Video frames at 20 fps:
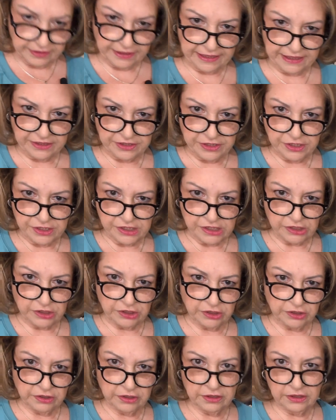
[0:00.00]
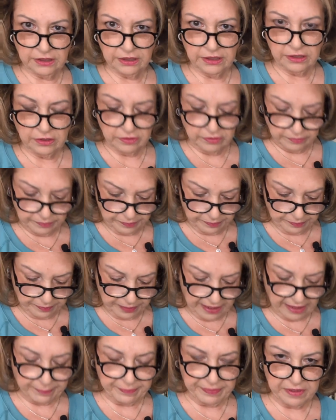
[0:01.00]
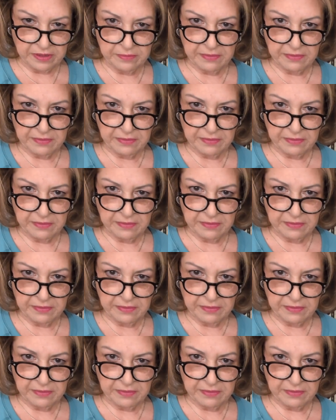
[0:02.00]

like dessert, little pop in the